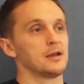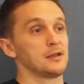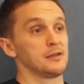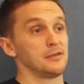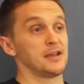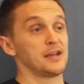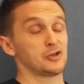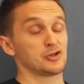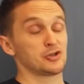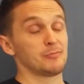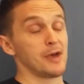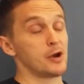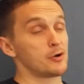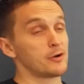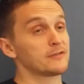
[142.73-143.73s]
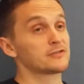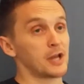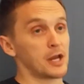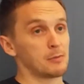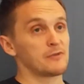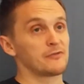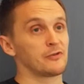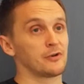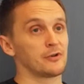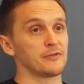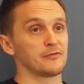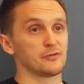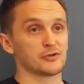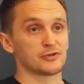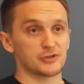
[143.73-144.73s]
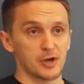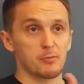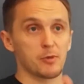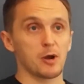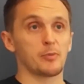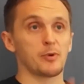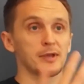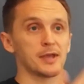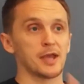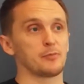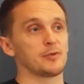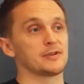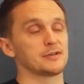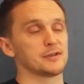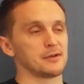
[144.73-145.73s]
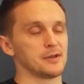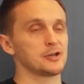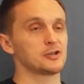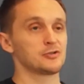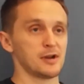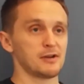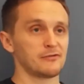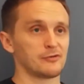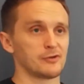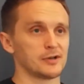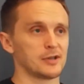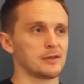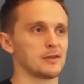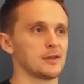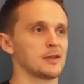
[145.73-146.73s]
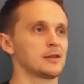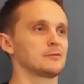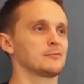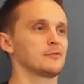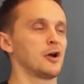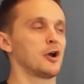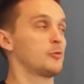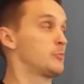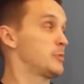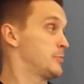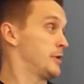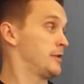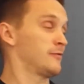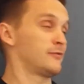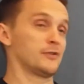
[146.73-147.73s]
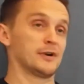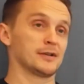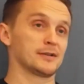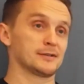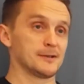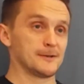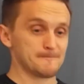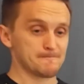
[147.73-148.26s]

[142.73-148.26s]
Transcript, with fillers: I think it's just a matter of time before the first zombie outbreak happens, and they train for it, and they are prepared for it.